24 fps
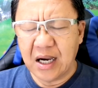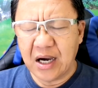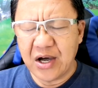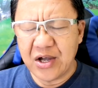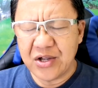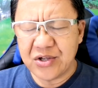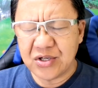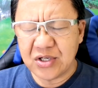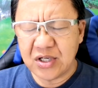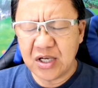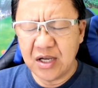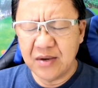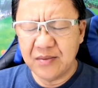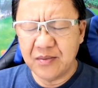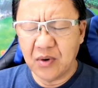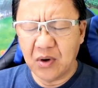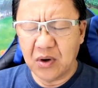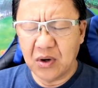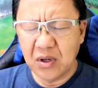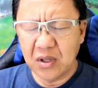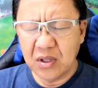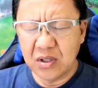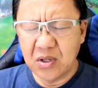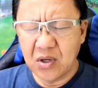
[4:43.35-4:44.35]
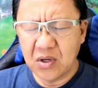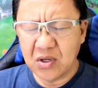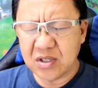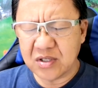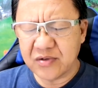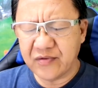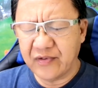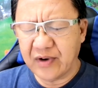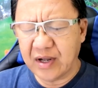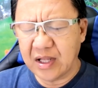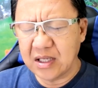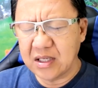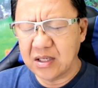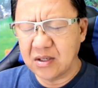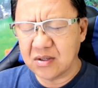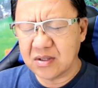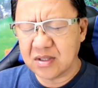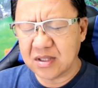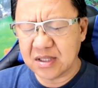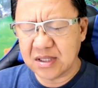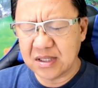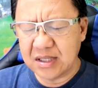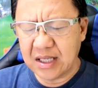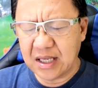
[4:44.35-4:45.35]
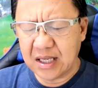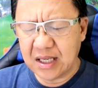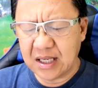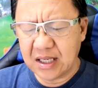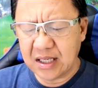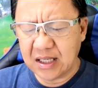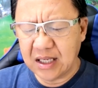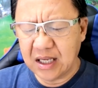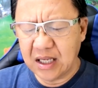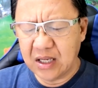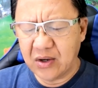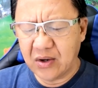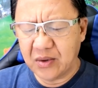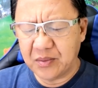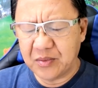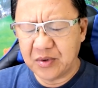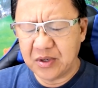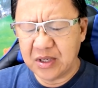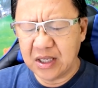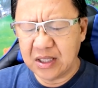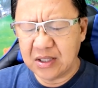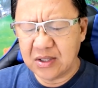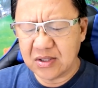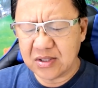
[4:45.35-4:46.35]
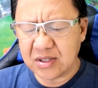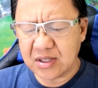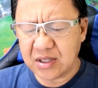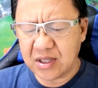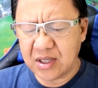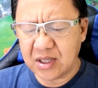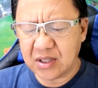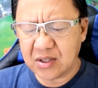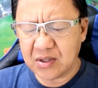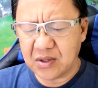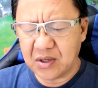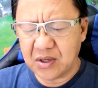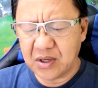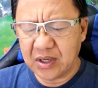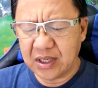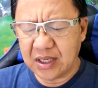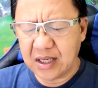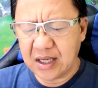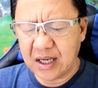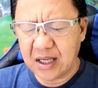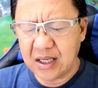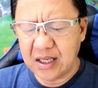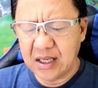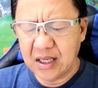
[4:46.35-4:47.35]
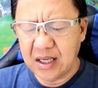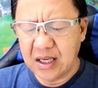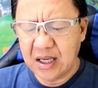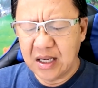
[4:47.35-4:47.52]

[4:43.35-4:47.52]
achieve all those values na ginawa mo dito sa earth, oh Lord God.